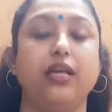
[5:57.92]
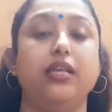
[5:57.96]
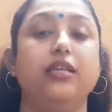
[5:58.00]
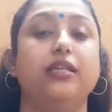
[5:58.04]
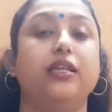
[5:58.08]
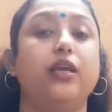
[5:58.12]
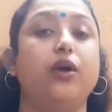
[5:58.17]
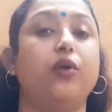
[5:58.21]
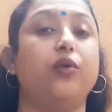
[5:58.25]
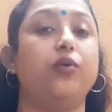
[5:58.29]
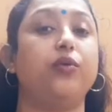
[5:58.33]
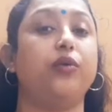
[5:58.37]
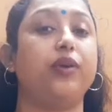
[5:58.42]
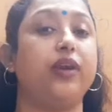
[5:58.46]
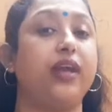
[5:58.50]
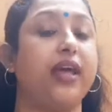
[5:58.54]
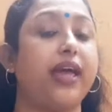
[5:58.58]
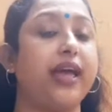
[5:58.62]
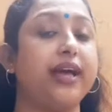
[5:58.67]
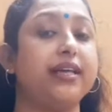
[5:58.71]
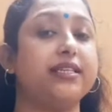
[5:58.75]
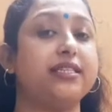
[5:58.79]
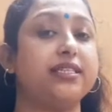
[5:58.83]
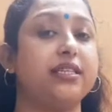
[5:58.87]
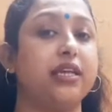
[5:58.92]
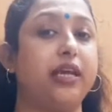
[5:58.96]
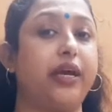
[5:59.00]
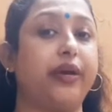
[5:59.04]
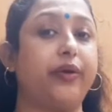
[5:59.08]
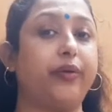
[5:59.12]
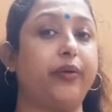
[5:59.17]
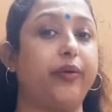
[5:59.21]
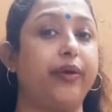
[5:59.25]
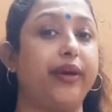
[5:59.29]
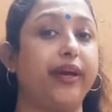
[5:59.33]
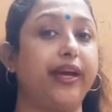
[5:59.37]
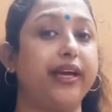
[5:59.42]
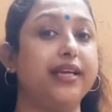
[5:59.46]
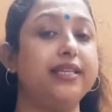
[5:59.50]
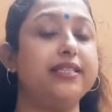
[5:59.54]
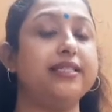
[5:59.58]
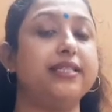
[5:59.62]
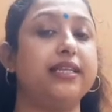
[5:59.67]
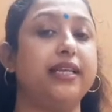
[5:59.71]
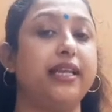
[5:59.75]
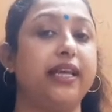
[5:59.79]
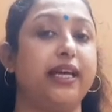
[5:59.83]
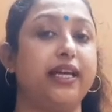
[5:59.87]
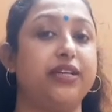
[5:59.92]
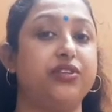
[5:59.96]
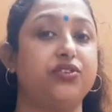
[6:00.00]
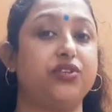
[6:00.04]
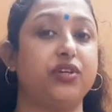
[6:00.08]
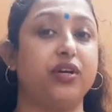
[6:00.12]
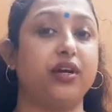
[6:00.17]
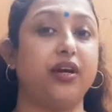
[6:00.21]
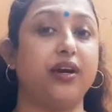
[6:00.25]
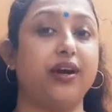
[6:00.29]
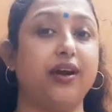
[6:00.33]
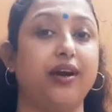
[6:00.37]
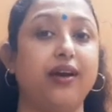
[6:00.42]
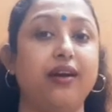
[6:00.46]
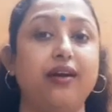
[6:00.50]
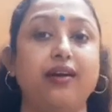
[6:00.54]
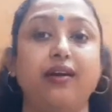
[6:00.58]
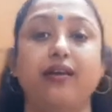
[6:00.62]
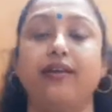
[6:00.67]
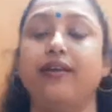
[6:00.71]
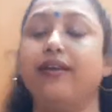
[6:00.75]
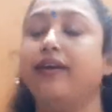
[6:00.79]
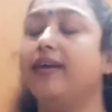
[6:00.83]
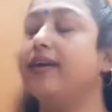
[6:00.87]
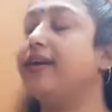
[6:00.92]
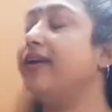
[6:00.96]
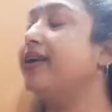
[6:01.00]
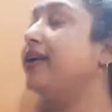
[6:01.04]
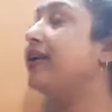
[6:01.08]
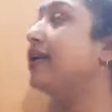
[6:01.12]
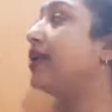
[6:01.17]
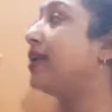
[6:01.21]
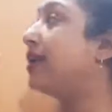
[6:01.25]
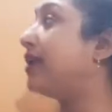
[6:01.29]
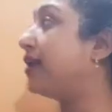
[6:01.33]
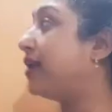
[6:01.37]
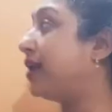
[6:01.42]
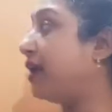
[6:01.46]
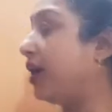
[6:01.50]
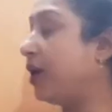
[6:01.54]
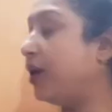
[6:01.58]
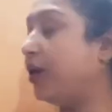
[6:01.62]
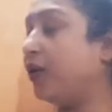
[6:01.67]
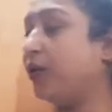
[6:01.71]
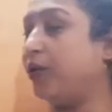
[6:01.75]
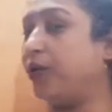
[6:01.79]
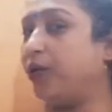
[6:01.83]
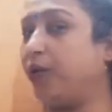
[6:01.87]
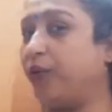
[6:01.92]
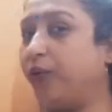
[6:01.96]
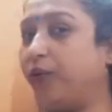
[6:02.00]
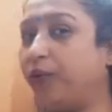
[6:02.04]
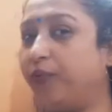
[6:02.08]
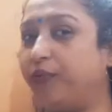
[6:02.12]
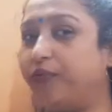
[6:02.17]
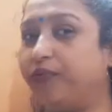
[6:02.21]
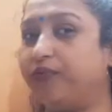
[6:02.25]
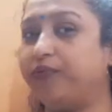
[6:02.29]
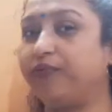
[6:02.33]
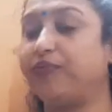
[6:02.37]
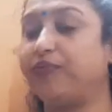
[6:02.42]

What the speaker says: Now next letter is letter Q.